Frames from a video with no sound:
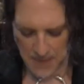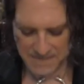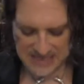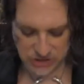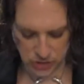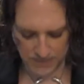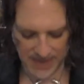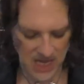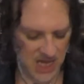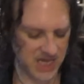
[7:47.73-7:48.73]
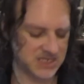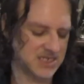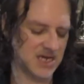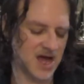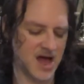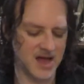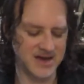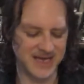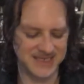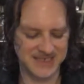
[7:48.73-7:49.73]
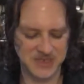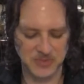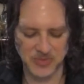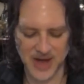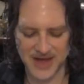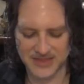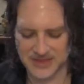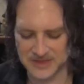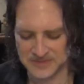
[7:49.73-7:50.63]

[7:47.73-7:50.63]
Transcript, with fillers: Mr. Bond, uh, nice deep breath